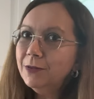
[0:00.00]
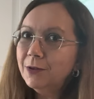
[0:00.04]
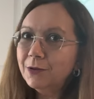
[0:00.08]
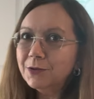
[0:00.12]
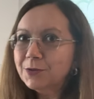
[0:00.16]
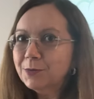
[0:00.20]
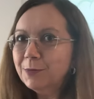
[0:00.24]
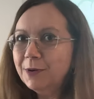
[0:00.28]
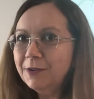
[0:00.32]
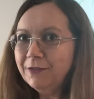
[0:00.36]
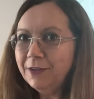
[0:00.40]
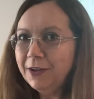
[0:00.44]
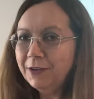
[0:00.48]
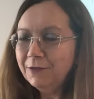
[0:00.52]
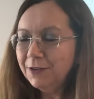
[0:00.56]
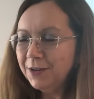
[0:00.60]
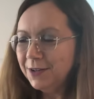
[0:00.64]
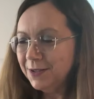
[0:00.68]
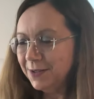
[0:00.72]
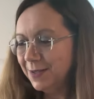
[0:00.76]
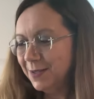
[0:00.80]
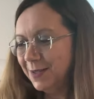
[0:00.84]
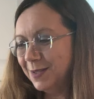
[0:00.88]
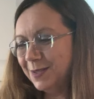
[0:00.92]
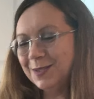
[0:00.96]
Those are my
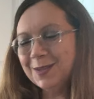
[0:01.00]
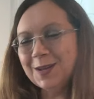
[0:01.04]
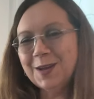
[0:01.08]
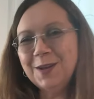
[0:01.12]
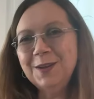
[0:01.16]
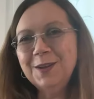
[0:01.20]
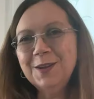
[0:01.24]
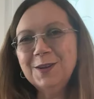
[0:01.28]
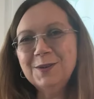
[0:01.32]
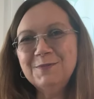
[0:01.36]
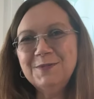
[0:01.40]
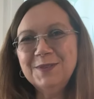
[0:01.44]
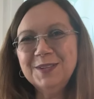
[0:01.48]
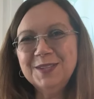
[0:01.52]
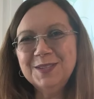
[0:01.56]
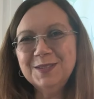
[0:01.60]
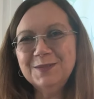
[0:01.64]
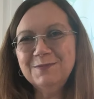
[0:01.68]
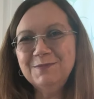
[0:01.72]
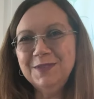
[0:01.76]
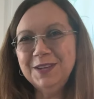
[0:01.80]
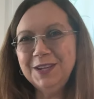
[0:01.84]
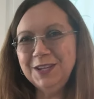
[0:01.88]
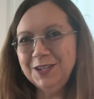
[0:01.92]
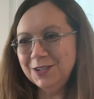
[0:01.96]
favorites. So I'm going to put
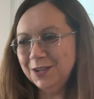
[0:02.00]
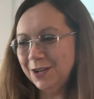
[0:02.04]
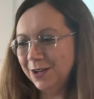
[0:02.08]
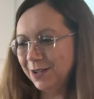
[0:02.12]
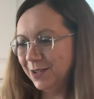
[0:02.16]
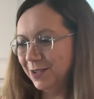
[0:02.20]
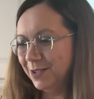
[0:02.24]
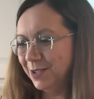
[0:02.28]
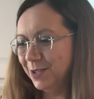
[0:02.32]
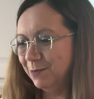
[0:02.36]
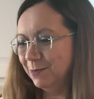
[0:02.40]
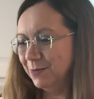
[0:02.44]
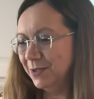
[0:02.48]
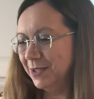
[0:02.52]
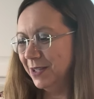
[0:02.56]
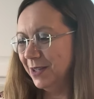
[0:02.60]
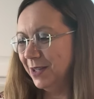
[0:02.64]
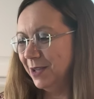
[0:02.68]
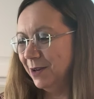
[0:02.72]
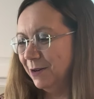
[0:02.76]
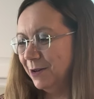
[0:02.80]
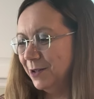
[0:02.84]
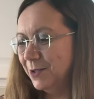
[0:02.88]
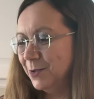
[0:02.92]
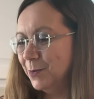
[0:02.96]
some mini chocolate chips in
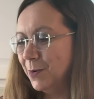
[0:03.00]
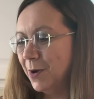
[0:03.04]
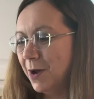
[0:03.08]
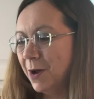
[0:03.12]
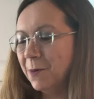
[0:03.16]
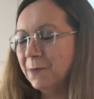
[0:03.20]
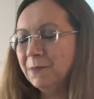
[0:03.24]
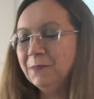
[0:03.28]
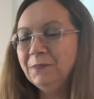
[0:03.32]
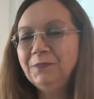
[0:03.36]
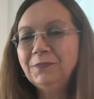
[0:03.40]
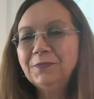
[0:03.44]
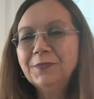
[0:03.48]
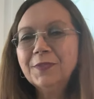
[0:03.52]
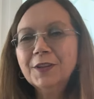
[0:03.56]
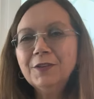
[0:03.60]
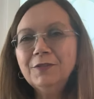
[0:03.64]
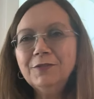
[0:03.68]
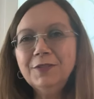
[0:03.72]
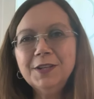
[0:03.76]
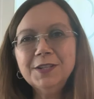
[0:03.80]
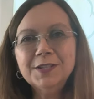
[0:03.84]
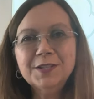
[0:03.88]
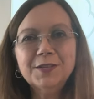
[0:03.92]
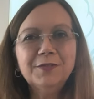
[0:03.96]
there as well.
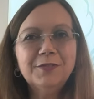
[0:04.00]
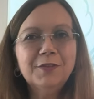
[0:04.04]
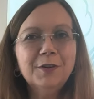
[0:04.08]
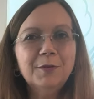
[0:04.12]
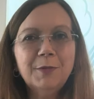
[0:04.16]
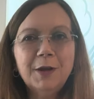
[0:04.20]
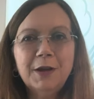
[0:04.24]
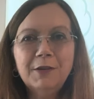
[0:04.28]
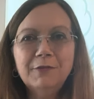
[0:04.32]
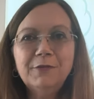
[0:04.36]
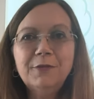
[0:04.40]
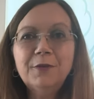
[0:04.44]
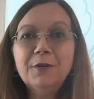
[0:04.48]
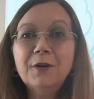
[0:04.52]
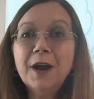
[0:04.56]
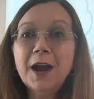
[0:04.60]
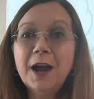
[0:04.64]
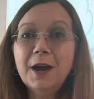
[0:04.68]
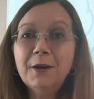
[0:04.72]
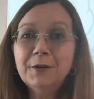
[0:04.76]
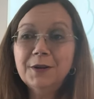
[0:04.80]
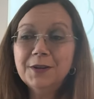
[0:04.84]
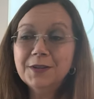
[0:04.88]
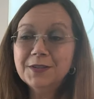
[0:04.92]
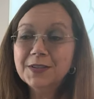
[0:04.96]
Freeze it for about 4
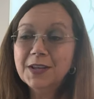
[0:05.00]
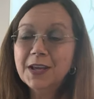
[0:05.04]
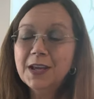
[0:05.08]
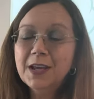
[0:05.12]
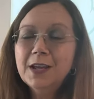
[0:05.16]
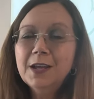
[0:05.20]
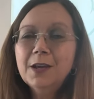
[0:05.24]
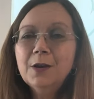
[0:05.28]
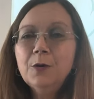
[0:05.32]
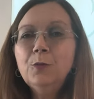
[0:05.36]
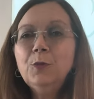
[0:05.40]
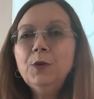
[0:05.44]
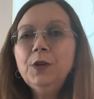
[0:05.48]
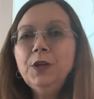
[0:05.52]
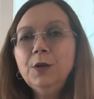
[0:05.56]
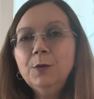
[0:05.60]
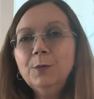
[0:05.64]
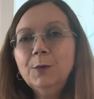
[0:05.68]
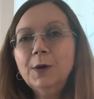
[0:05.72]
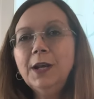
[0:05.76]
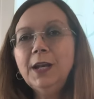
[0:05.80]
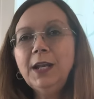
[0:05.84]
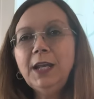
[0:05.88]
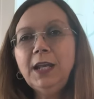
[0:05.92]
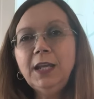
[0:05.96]
hours. When you
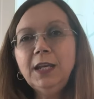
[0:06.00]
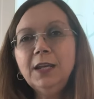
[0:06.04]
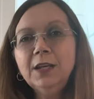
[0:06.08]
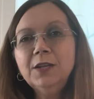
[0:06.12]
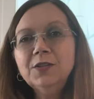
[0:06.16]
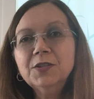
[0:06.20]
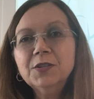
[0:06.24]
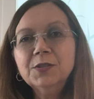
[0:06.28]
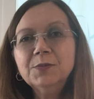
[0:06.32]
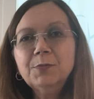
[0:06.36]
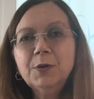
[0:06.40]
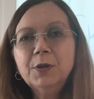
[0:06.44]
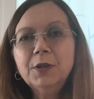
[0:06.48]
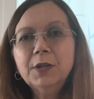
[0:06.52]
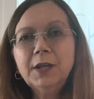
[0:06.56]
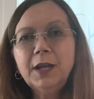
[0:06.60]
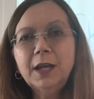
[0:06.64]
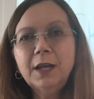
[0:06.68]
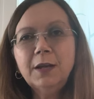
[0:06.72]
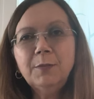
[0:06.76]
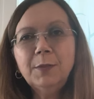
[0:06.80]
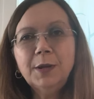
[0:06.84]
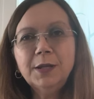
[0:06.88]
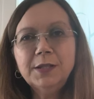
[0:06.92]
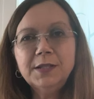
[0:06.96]
want to eat it, just pull it
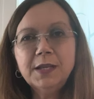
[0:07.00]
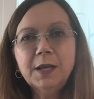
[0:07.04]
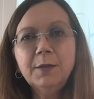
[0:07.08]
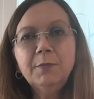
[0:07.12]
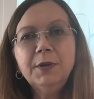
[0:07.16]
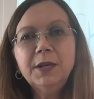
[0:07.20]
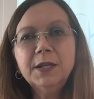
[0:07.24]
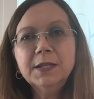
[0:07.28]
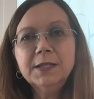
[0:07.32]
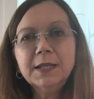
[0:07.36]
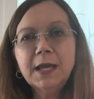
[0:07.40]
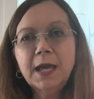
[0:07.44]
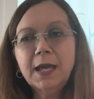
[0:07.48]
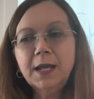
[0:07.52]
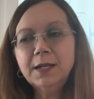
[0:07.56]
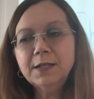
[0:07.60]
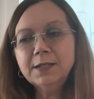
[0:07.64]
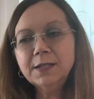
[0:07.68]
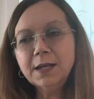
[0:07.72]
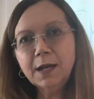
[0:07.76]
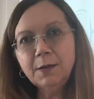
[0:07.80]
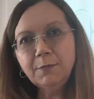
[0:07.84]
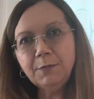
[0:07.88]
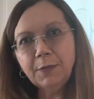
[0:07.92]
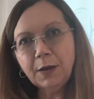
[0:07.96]
out about 10 minutes ahead of
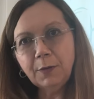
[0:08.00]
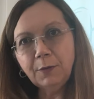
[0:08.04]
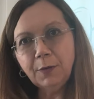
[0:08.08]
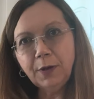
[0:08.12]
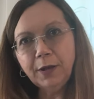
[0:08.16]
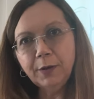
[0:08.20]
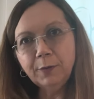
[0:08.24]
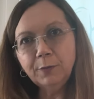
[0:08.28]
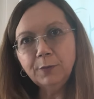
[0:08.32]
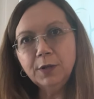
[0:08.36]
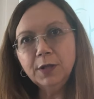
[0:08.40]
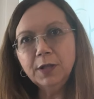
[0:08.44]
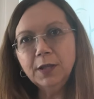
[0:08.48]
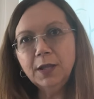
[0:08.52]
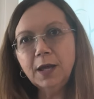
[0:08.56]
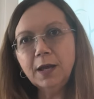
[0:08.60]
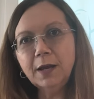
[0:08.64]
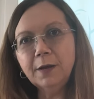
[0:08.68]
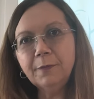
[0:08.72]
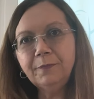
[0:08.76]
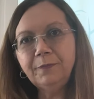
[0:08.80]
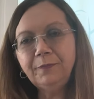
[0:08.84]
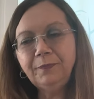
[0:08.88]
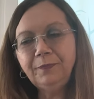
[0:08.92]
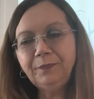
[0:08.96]
time. That way it
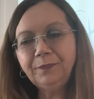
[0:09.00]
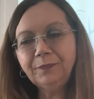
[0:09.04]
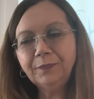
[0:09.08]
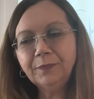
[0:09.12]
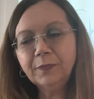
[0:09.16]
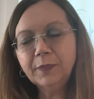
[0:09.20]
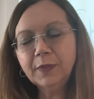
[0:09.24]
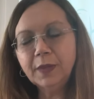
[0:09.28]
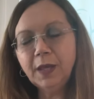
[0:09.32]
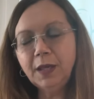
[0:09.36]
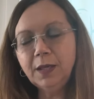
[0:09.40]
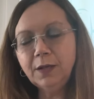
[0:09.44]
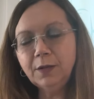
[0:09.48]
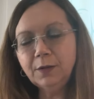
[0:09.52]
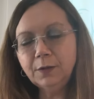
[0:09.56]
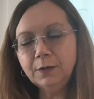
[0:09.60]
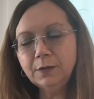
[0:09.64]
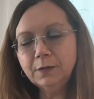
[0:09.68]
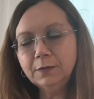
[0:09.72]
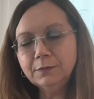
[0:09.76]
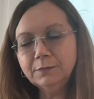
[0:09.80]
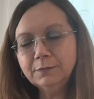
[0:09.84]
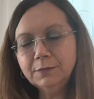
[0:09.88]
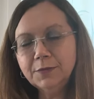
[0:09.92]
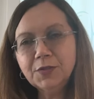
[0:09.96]
will
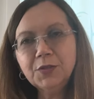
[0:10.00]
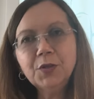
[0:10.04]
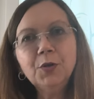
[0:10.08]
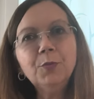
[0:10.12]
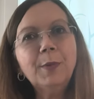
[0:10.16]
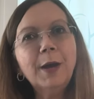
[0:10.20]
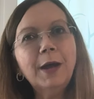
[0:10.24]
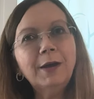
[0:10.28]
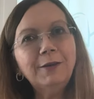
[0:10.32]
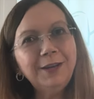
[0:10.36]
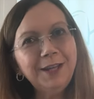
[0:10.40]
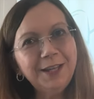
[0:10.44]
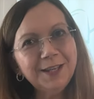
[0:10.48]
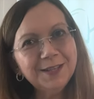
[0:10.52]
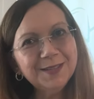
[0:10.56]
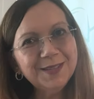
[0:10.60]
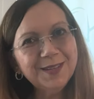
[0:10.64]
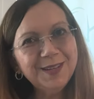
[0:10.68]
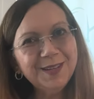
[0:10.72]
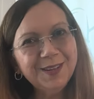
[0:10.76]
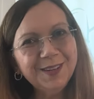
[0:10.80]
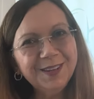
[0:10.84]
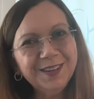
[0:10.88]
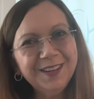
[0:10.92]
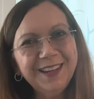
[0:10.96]
it'll scoop out
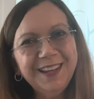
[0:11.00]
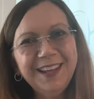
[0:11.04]
easier.